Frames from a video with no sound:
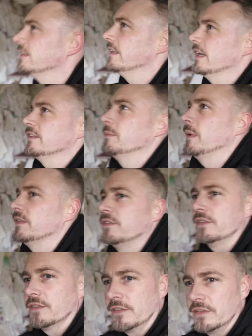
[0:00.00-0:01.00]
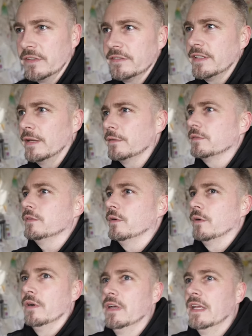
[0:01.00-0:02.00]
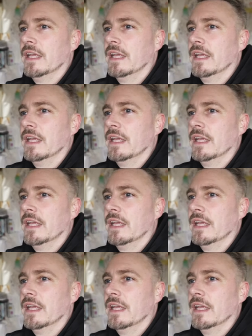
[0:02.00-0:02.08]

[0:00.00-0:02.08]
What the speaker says: nice messages and stuff down. So